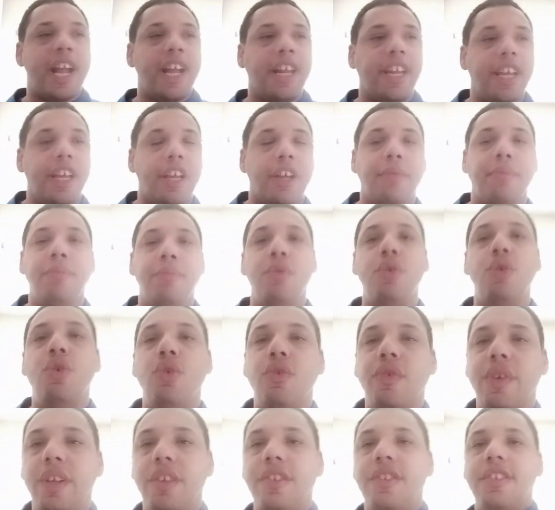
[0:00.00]
and he could
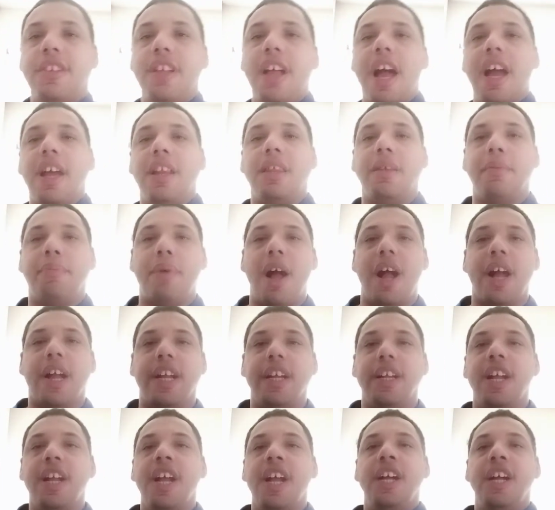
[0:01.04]
move and slide in the
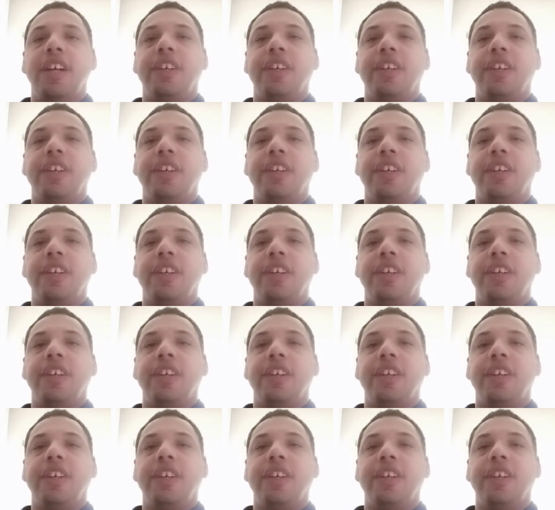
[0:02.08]
pocket.